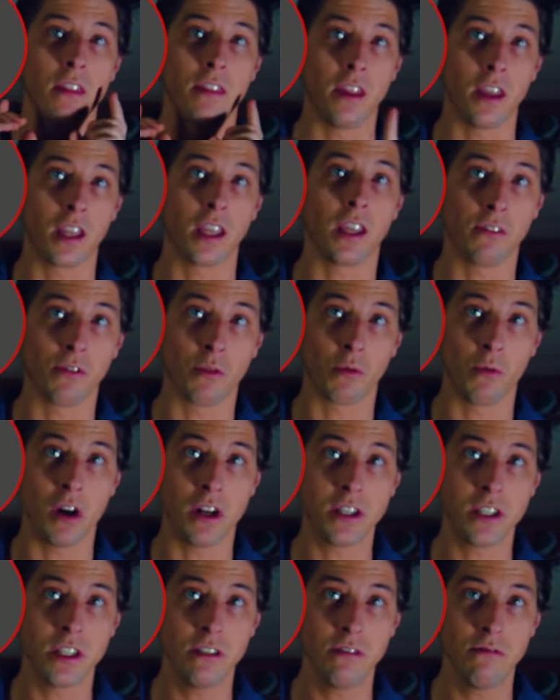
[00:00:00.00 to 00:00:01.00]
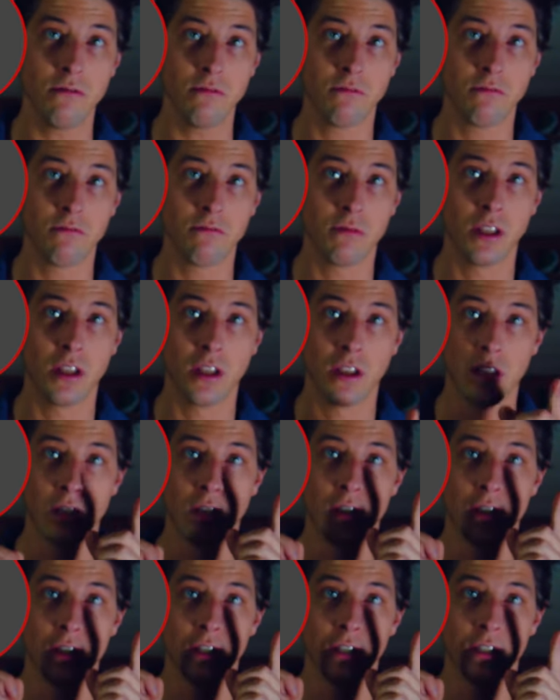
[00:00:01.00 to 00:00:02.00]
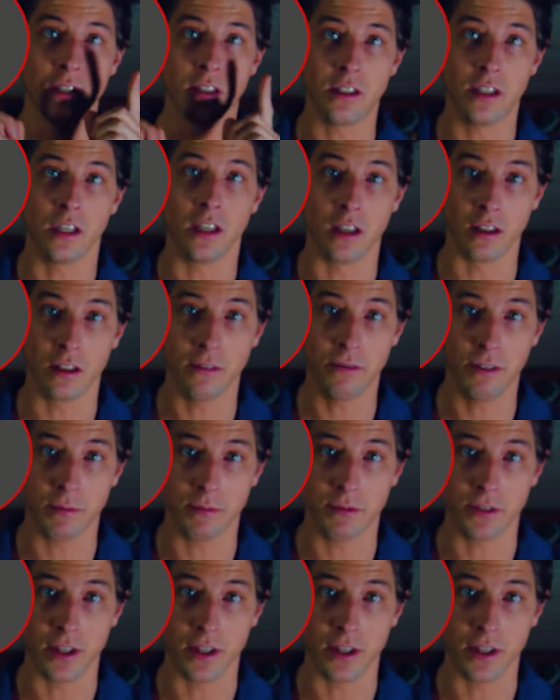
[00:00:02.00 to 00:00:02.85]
Thank you for watching. See you on the flip